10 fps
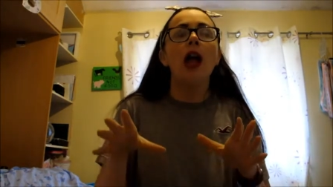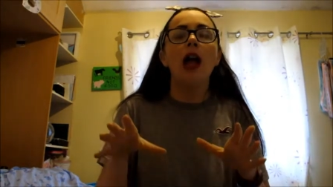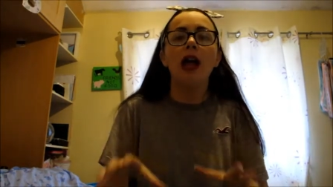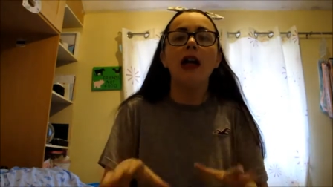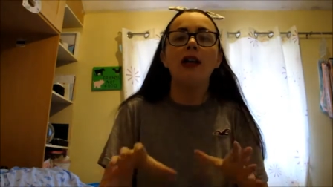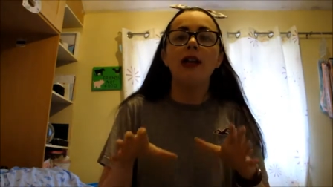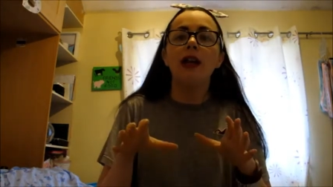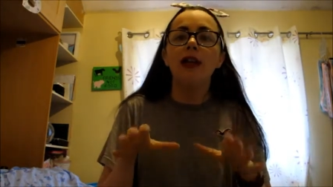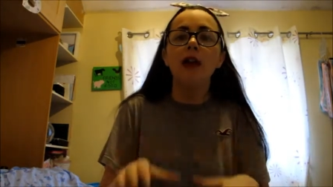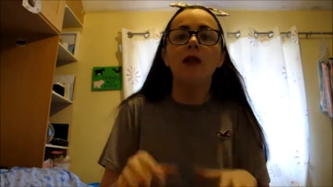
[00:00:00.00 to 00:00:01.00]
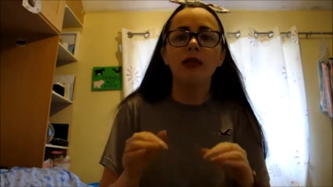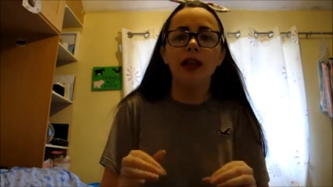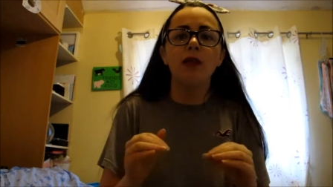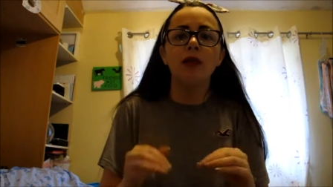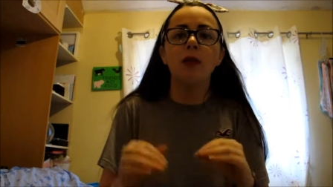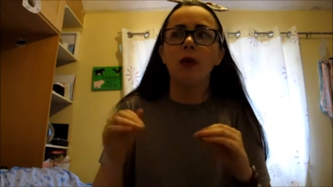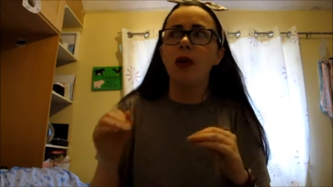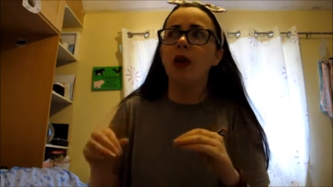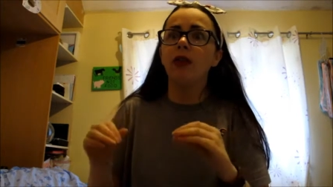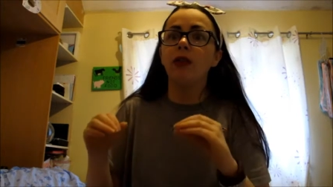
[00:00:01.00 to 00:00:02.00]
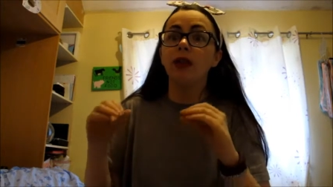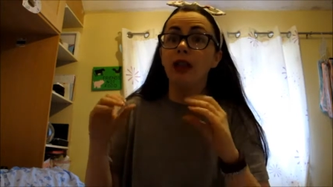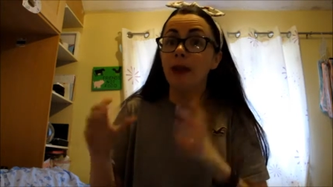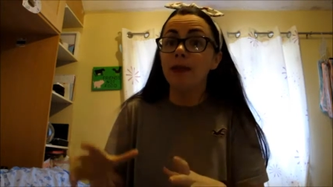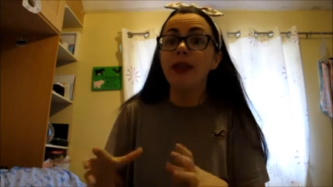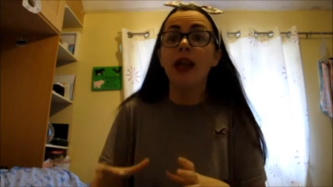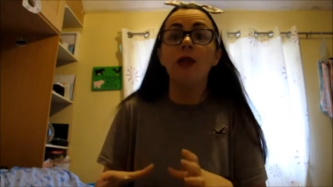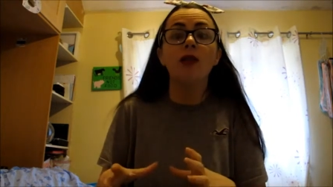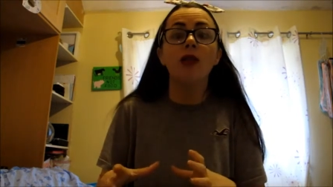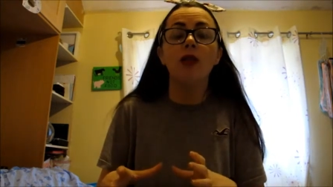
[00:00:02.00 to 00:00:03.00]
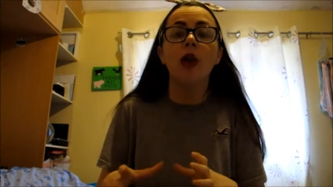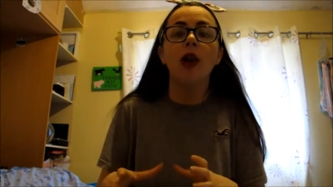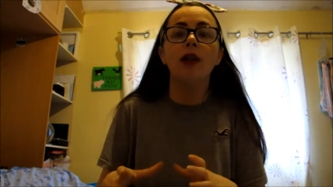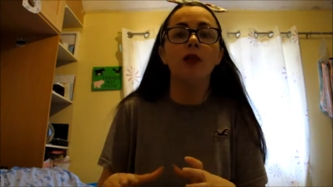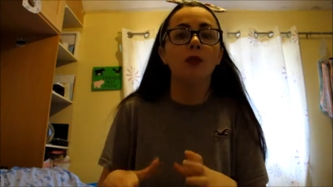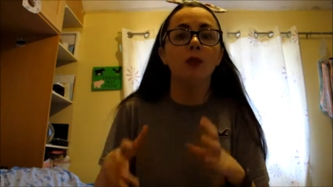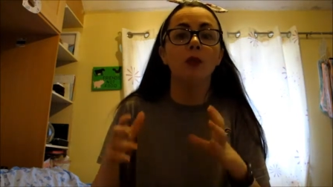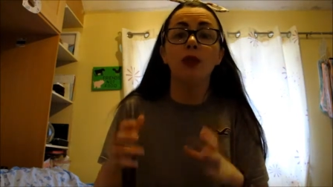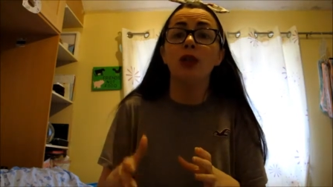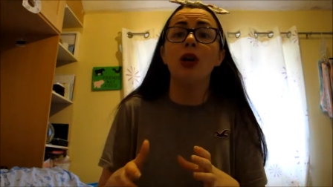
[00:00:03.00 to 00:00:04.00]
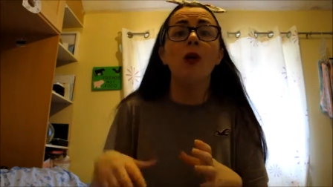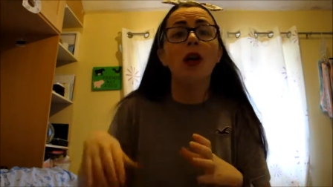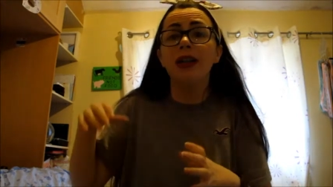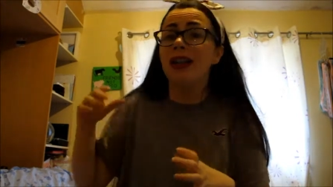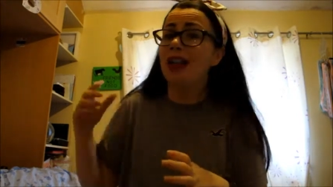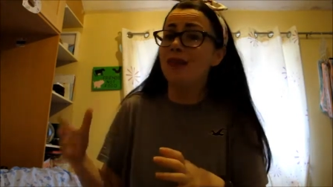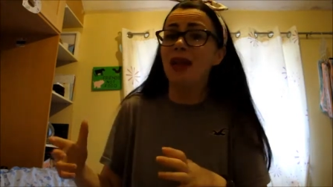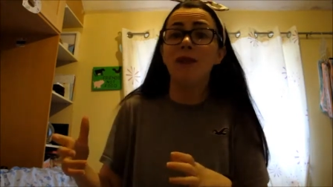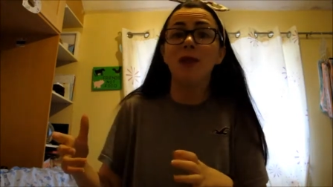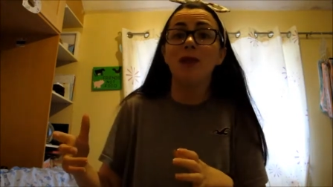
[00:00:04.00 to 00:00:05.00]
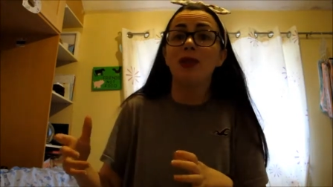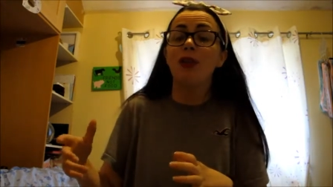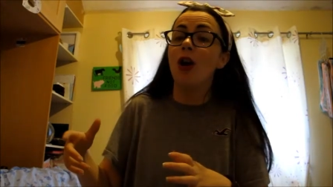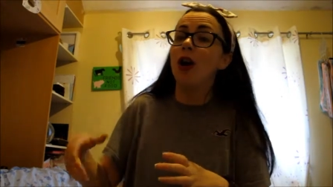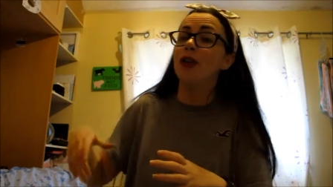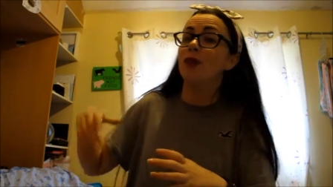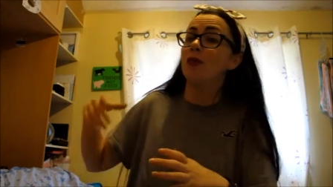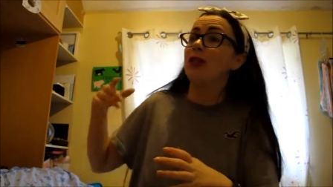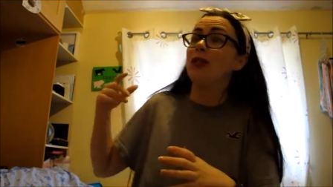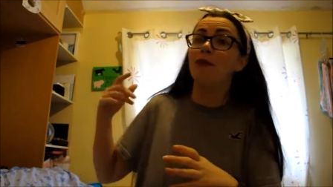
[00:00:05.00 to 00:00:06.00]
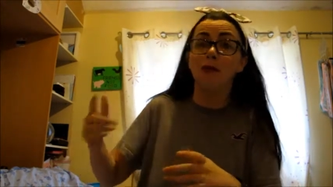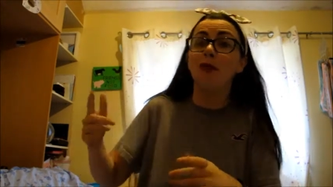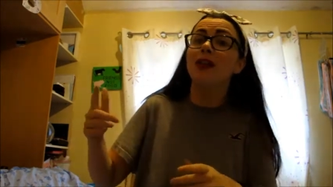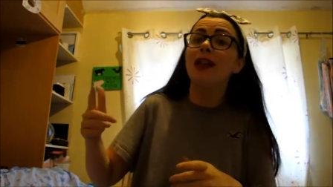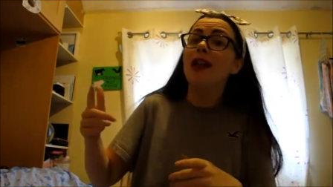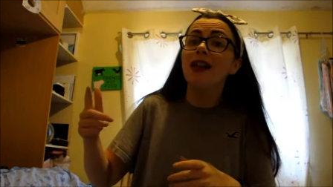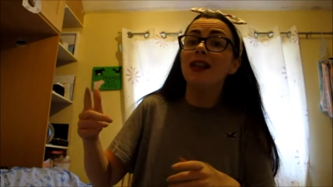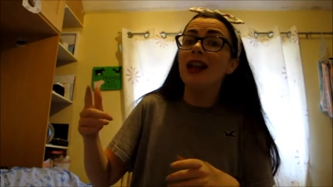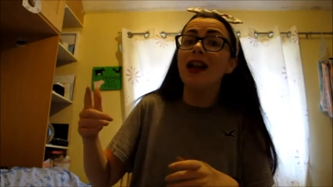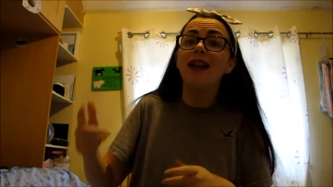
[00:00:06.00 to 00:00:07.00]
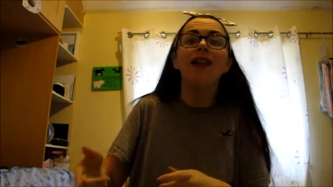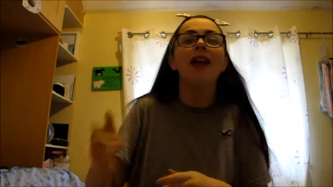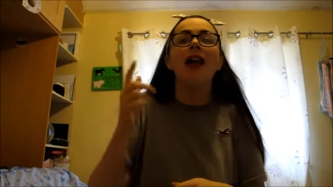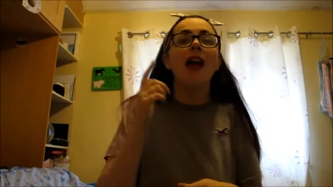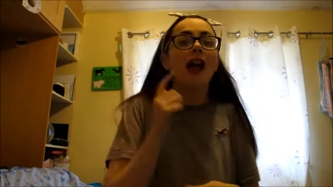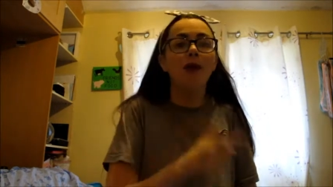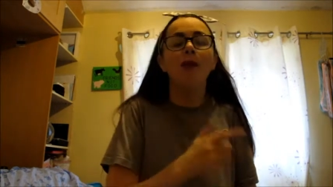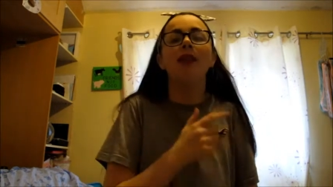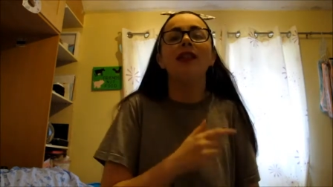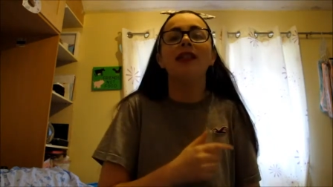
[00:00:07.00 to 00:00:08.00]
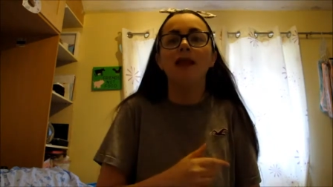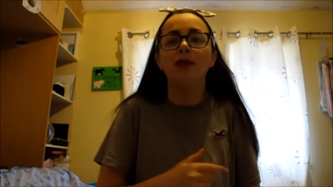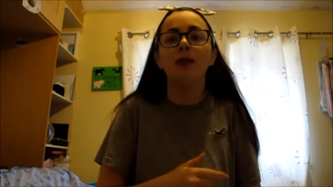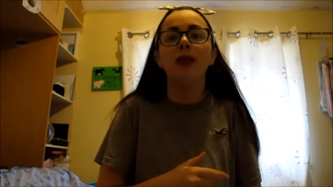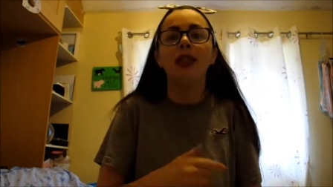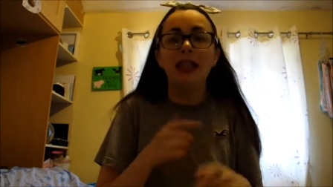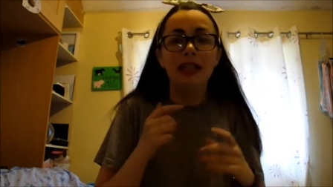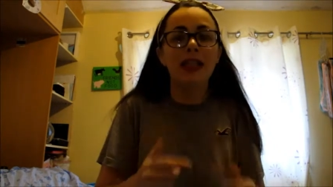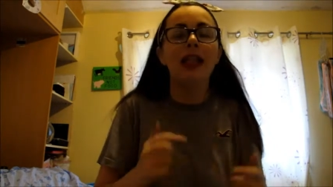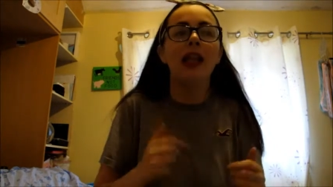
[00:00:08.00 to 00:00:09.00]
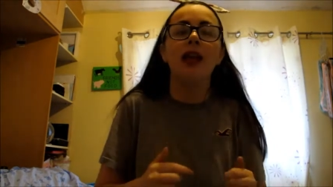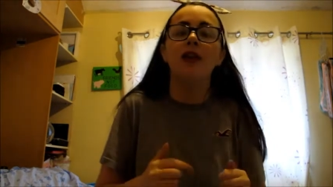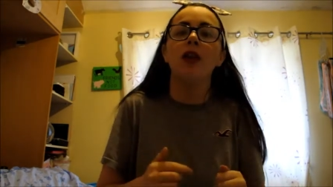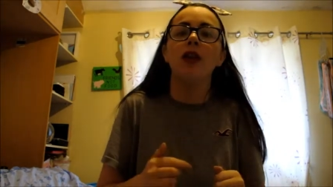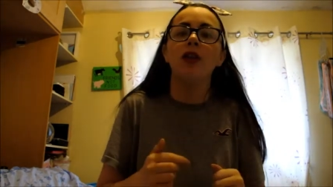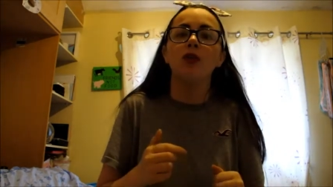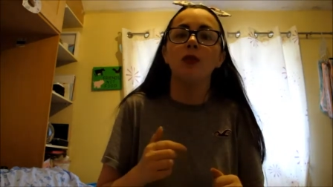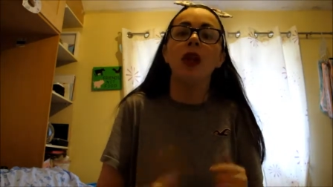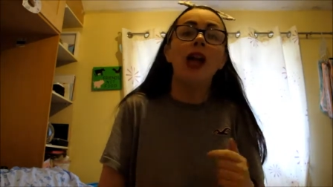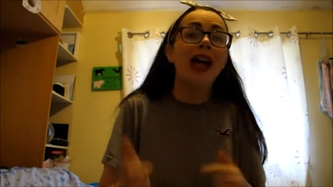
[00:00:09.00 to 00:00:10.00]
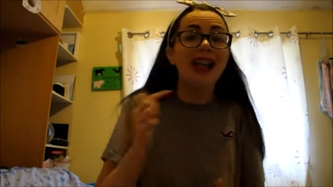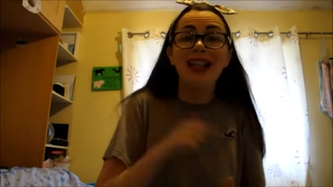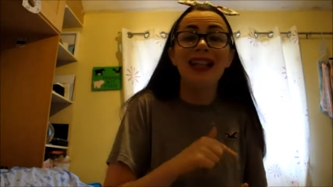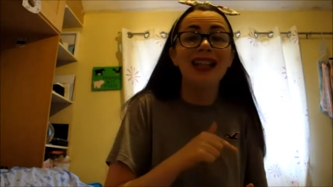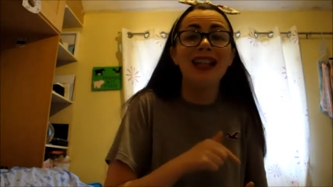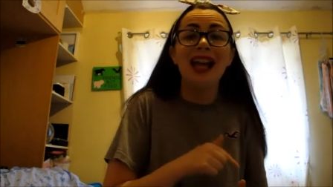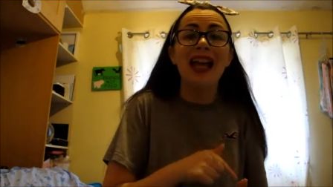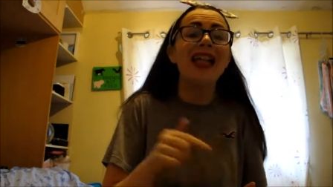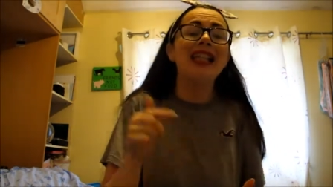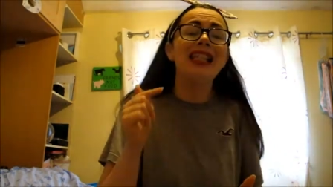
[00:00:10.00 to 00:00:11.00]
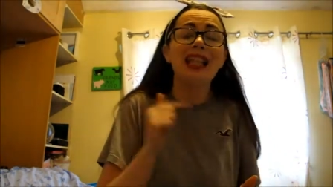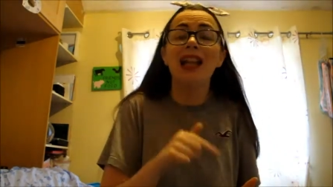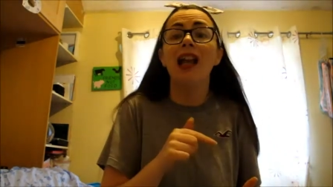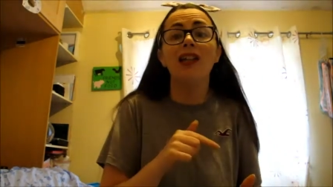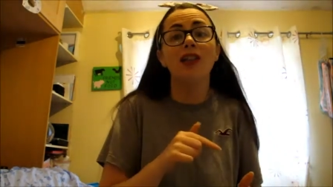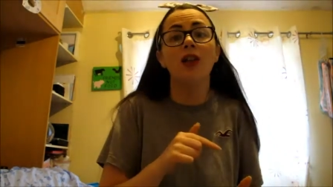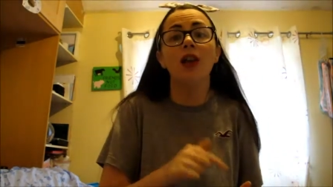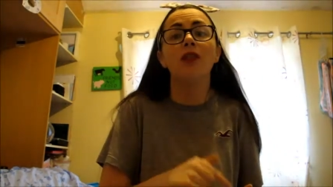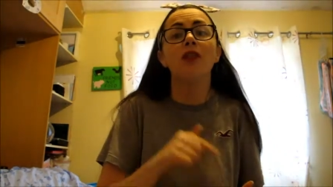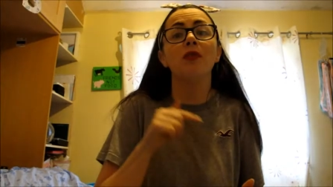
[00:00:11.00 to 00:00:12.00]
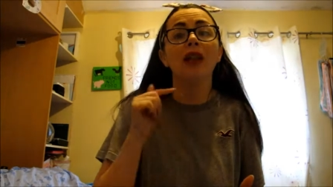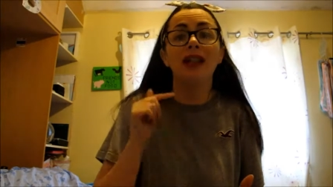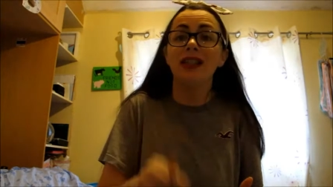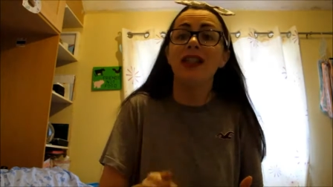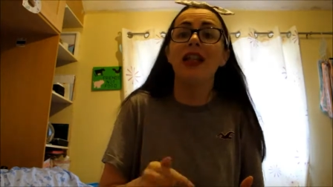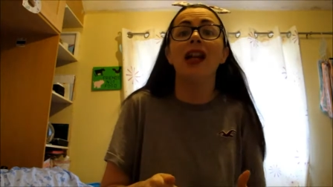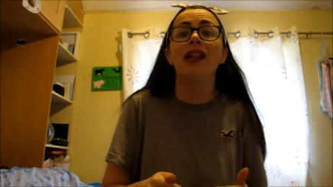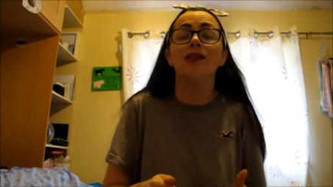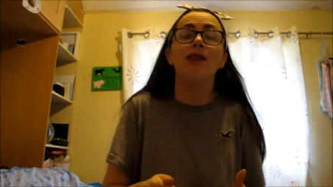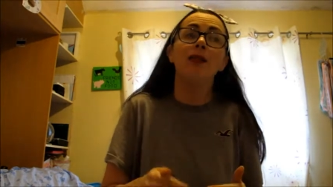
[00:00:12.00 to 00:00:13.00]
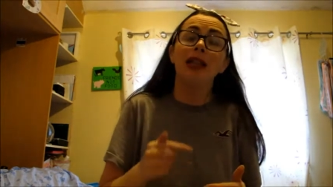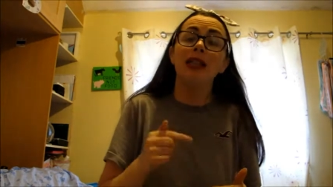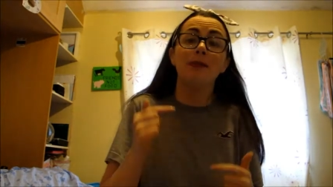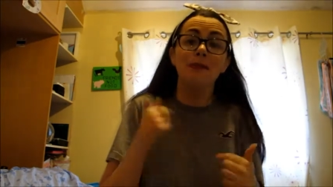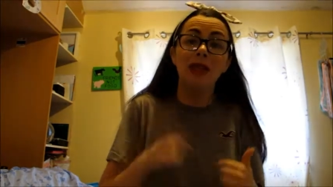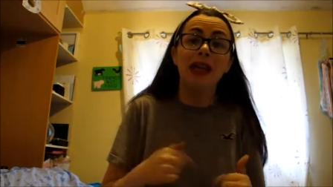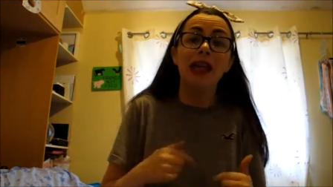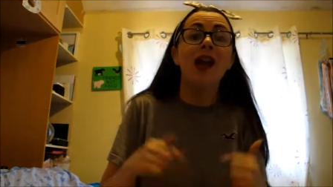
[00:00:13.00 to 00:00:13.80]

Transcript: and that was down to my boss. Kept saying he was gonna hire someone, but you know what? He kept telling me he was gonna hire somebody the first day I started and by the seventh week he still hadn't hired someone. And to this day he still hasn't hired someone and still hasn't replaced me.